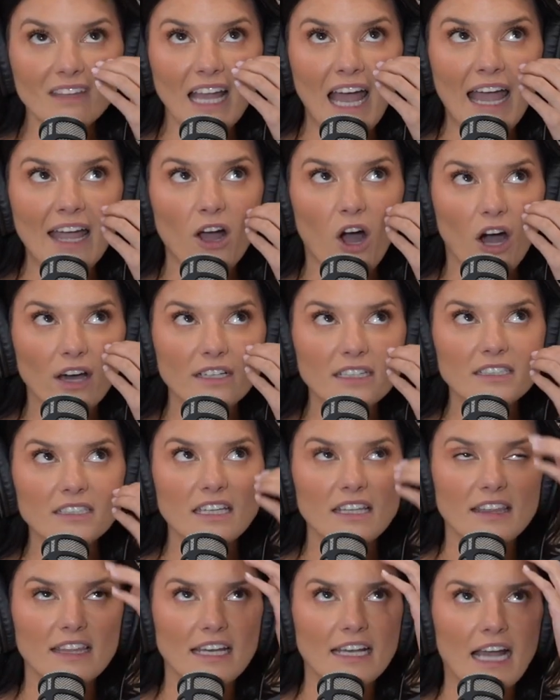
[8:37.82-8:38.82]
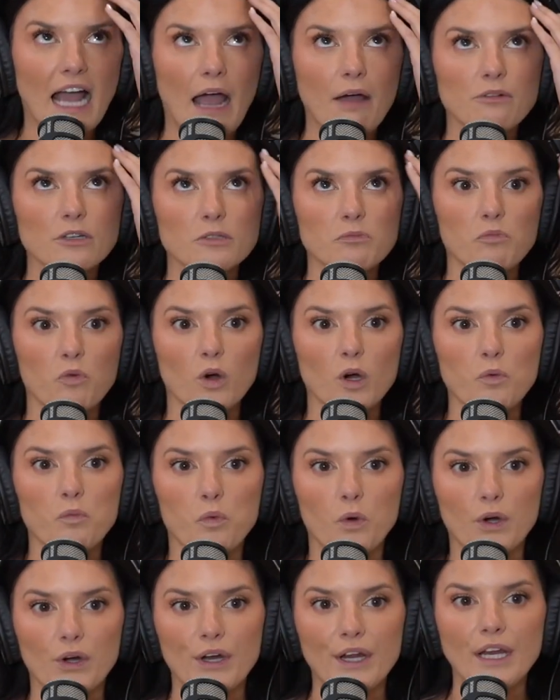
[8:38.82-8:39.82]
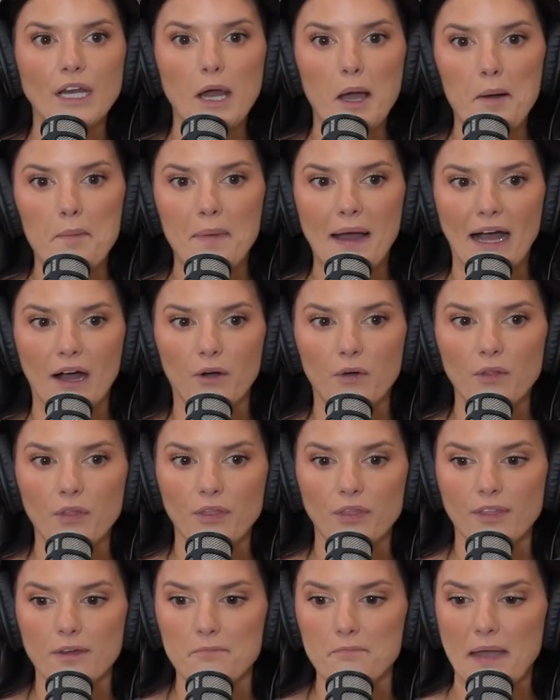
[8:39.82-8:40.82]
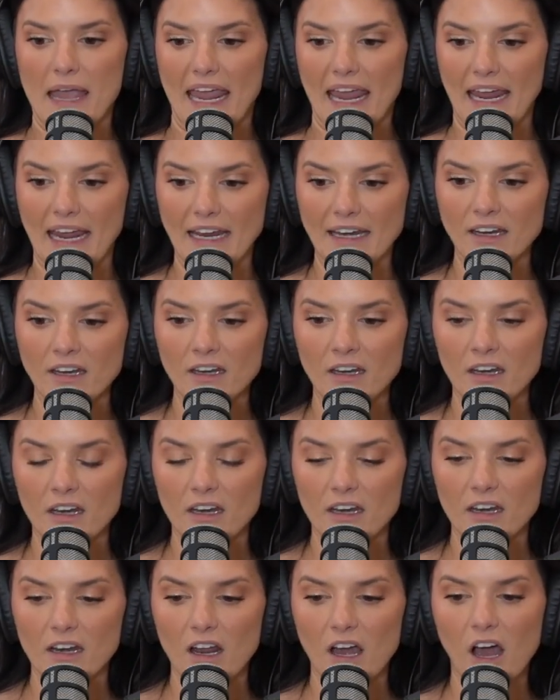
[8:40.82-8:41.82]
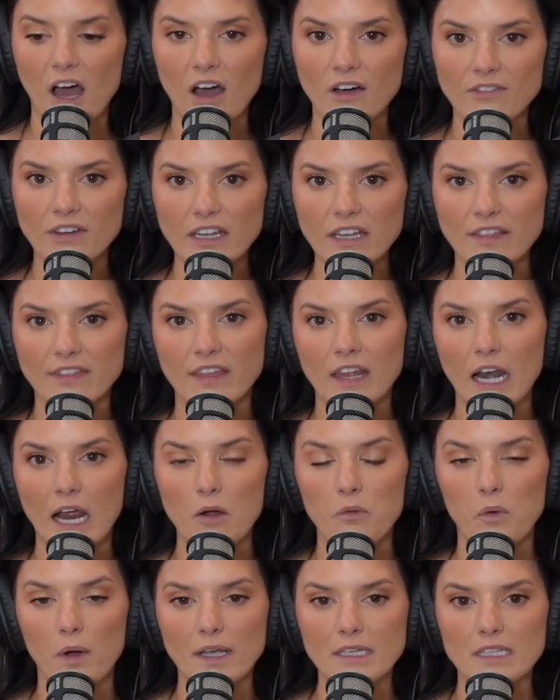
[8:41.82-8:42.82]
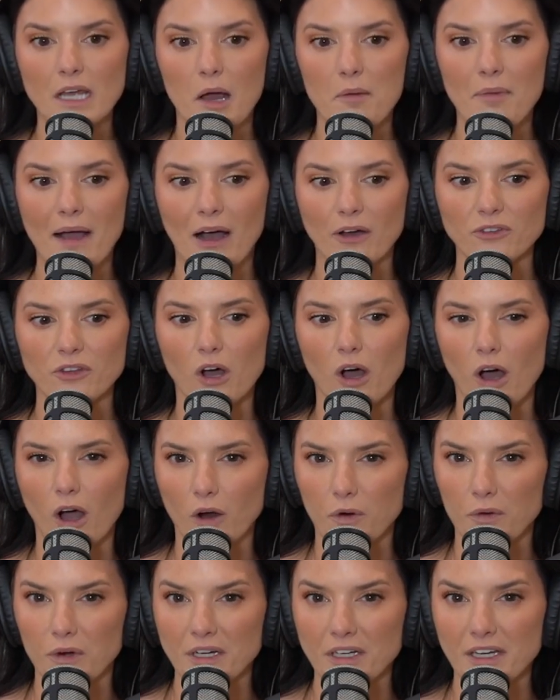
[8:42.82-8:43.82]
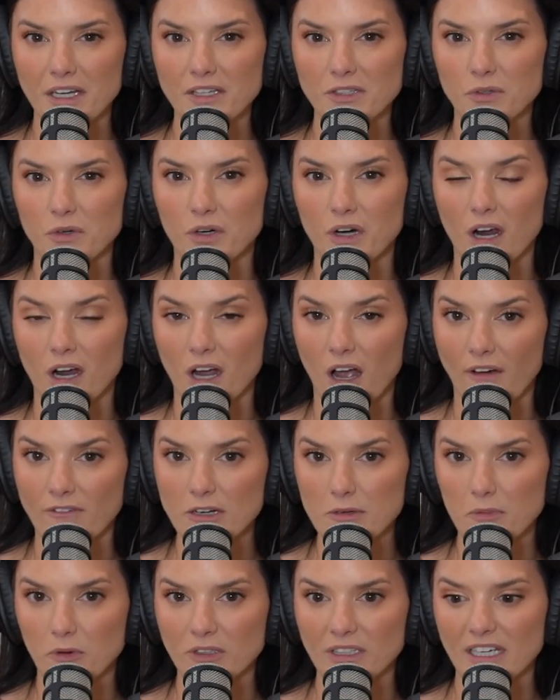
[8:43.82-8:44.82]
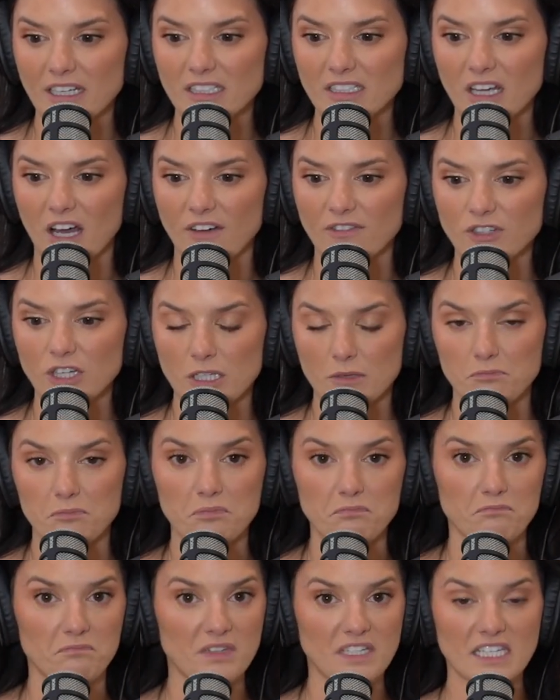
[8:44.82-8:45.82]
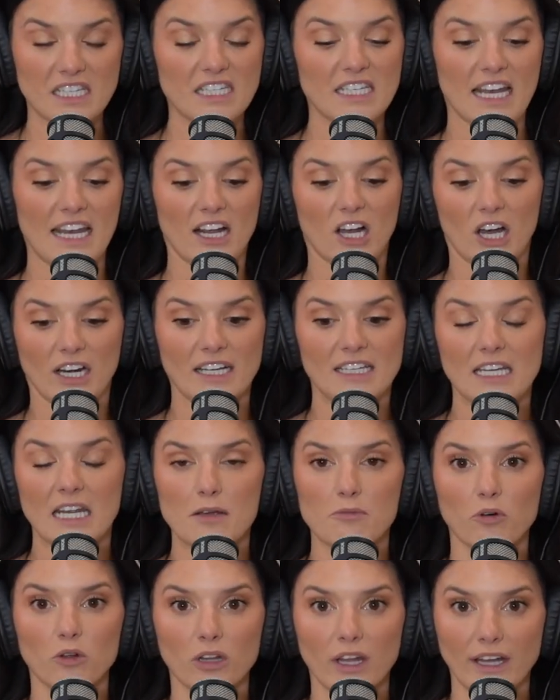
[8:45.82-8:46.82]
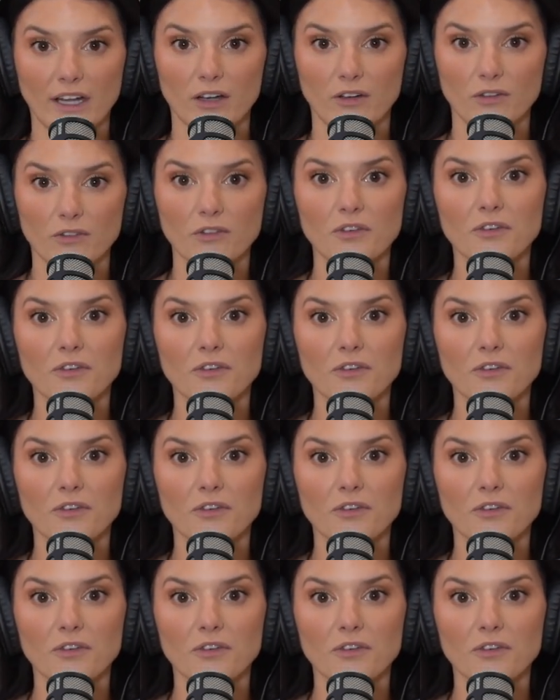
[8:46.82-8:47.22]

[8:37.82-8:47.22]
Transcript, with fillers: I honestly think I was more worried about the pain of it than I was about the awkwardness or uncomfortableness of just sitting on a table, like